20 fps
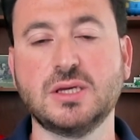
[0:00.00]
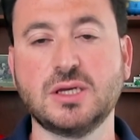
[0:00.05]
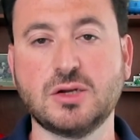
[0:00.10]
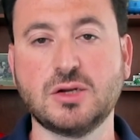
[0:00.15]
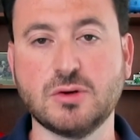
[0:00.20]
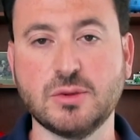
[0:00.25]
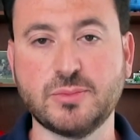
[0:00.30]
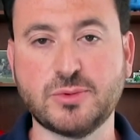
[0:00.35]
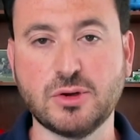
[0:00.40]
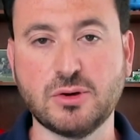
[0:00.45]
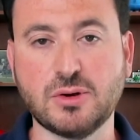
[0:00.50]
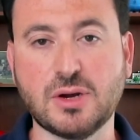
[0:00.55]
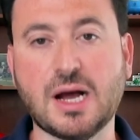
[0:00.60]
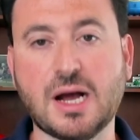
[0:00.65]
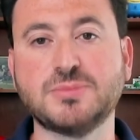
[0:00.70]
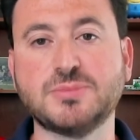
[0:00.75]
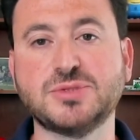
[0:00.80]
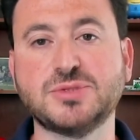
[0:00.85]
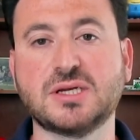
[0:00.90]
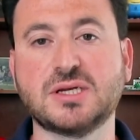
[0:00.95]
crypto
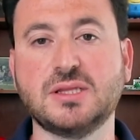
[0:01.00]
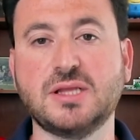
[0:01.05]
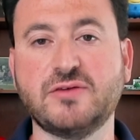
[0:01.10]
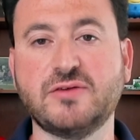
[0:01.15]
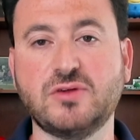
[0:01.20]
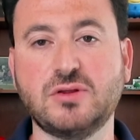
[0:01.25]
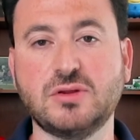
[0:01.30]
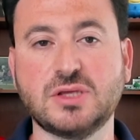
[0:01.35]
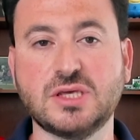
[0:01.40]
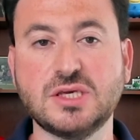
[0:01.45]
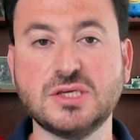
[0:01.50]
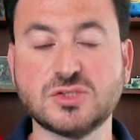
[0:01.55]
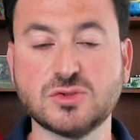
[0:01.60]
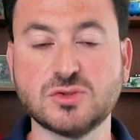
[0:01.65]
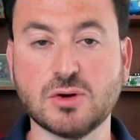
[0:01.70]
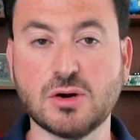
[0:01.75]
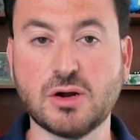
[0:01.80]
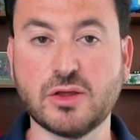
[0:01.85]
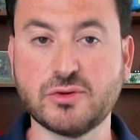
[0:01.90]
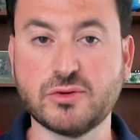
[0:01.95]
object level key
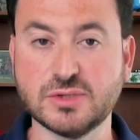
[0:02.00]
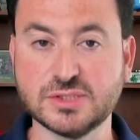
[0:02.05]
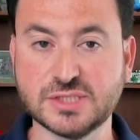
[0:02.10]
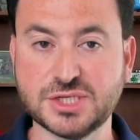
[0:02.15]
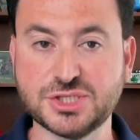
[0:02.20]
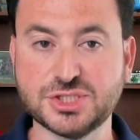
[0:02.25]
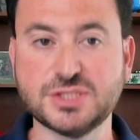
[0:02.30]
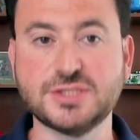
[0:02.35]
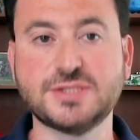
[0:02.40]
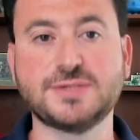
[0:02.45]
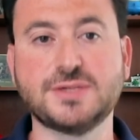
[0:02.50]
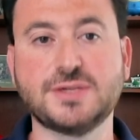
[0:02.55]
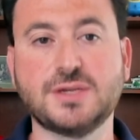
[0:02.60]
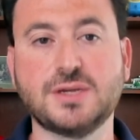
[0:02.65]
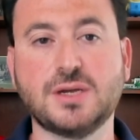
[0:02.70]
store authorizations.